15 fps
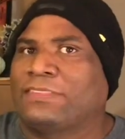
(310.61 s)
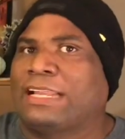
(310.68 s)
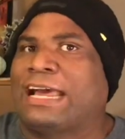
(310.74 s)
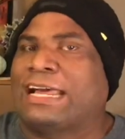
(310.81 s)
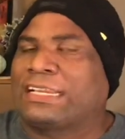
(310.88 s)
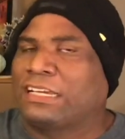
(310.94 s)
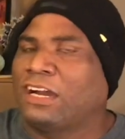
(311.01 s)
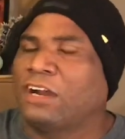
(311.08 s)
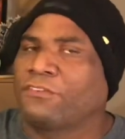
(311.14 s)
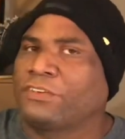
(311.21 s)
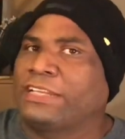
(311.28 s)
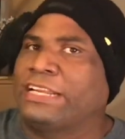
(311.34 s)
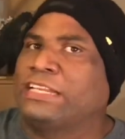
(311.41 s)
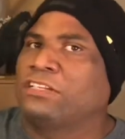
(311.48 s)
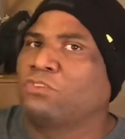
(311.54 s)
that I
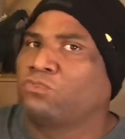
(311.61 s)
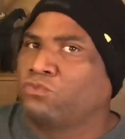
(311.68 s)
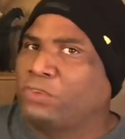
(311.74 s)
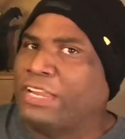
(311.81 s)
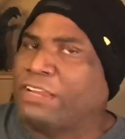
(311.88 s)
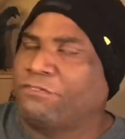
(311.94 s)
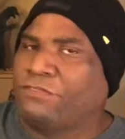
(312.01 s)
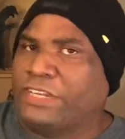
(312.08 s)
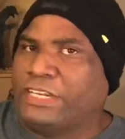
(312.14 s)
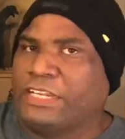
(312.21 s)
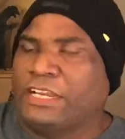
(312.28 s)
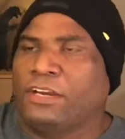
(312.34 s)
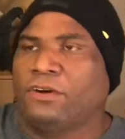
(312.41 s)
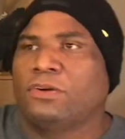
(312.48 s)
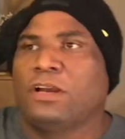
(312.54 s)
covered in the Rick
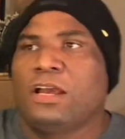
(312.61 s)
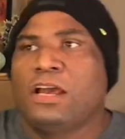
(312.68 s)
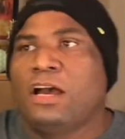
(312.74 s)
video.